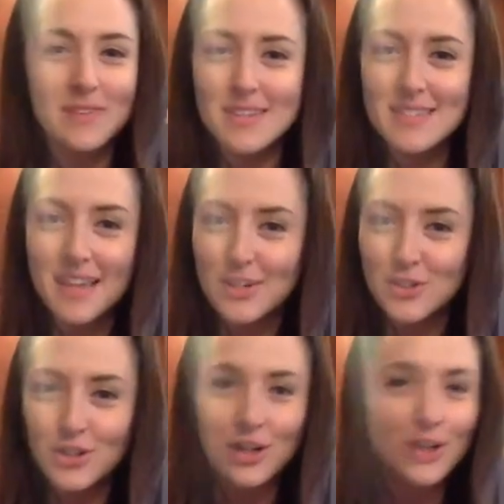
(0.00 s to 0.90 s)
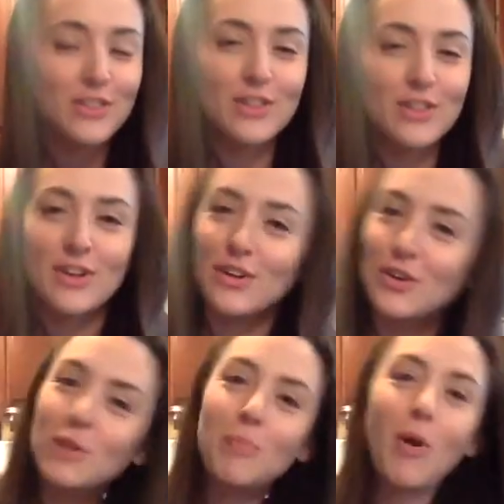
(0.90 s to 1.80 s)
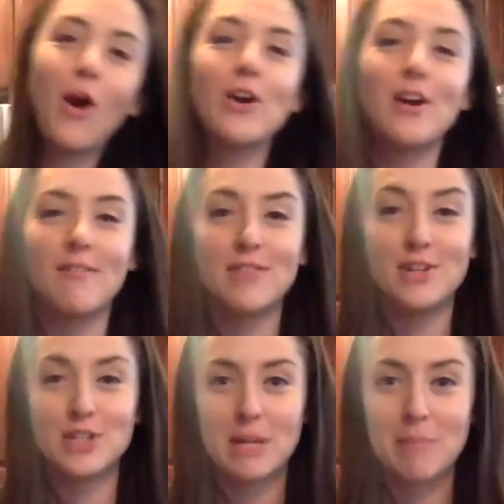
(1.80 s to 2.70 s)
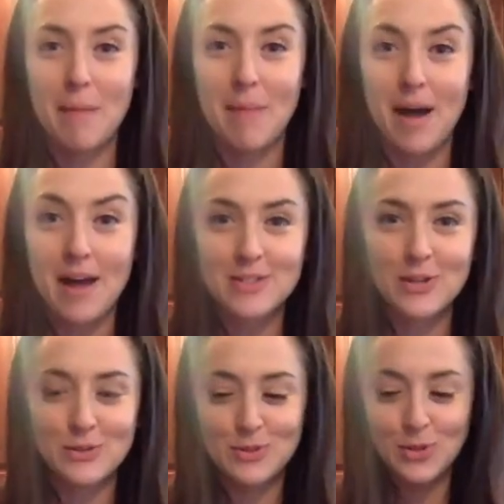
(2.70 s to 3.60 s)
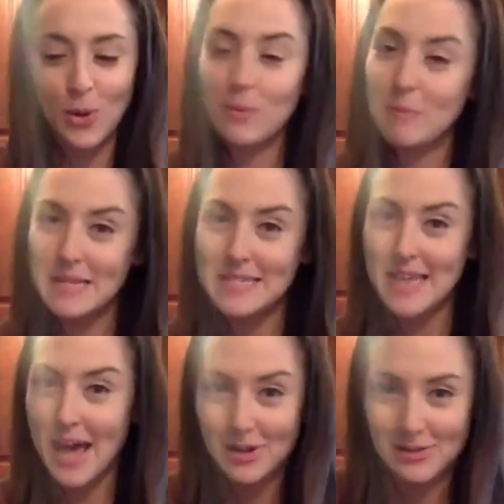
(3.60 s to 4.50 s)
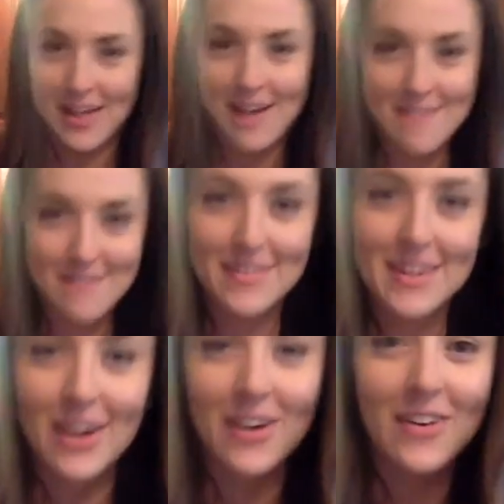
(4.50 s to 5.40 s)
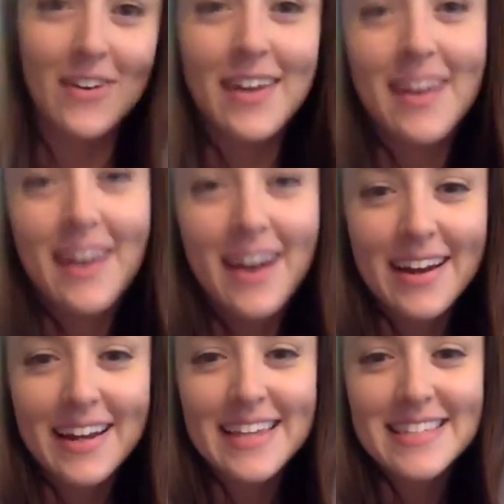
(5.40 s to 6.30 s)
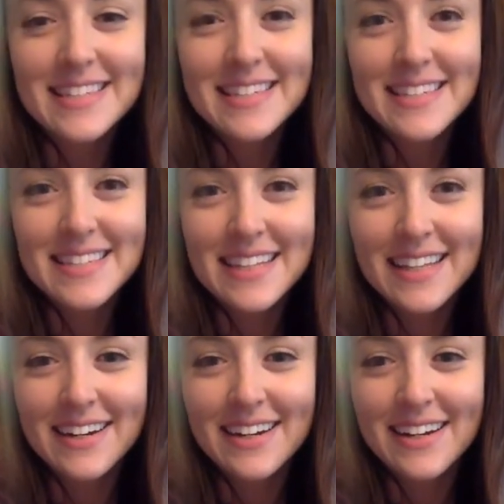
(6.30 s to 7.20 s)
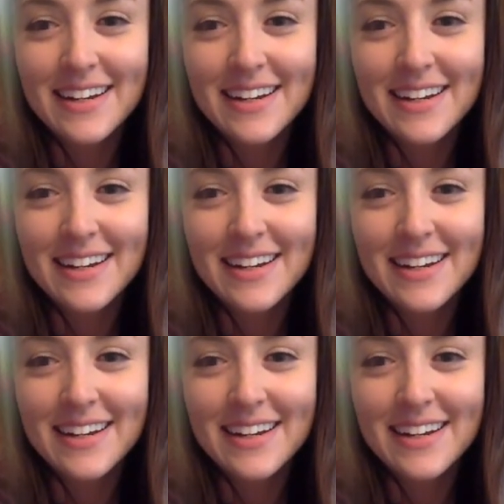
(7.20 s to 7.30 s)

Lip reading: center, the good part of the chicken pot pie. So don't miss out on that video. All right, guys, see you later.